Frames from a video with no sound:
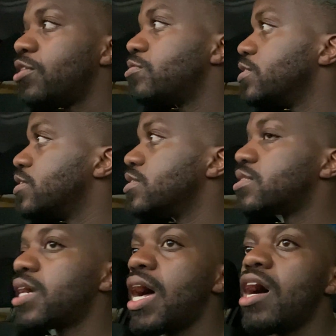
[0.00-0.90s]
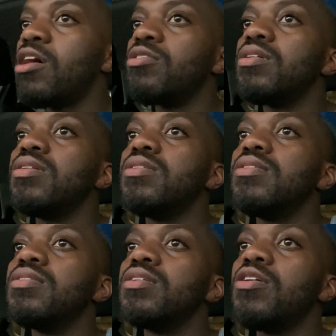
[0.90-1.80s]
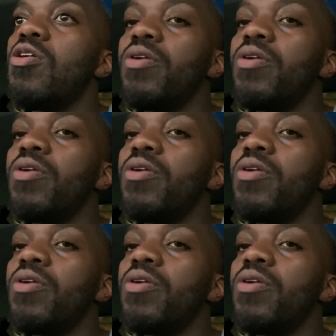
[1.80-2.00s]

do is I'll uh, go